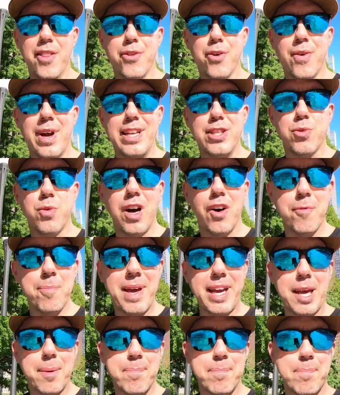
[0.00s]
They're at 12
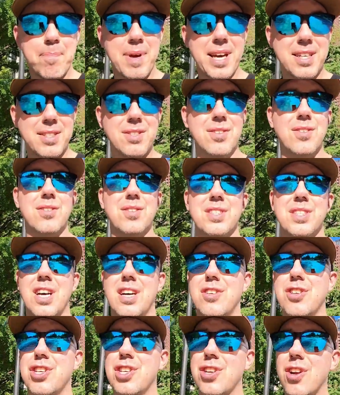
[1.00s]
megapixels
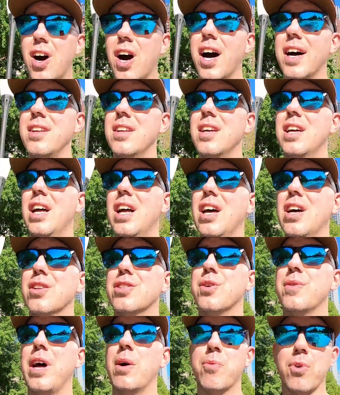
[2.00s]
a shot.
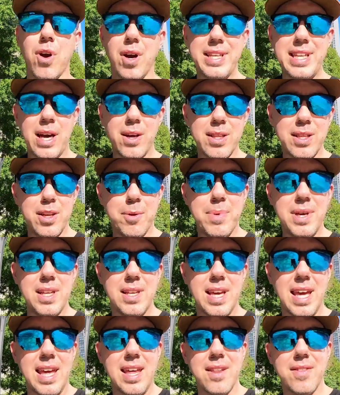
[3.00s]
So now we're going down a little
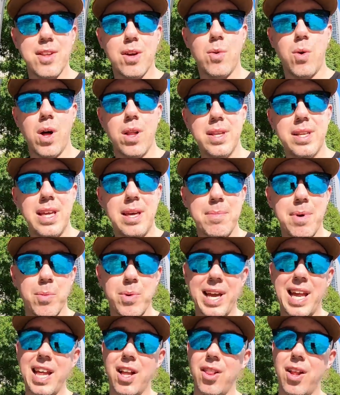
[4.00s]
bit in the quality, but
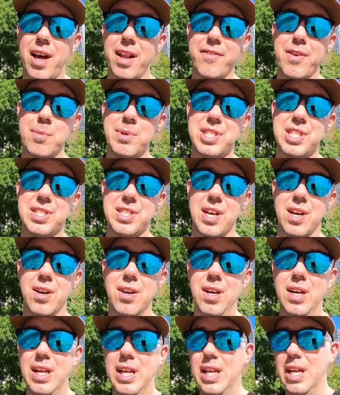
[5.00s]
we're getting a lot of images there,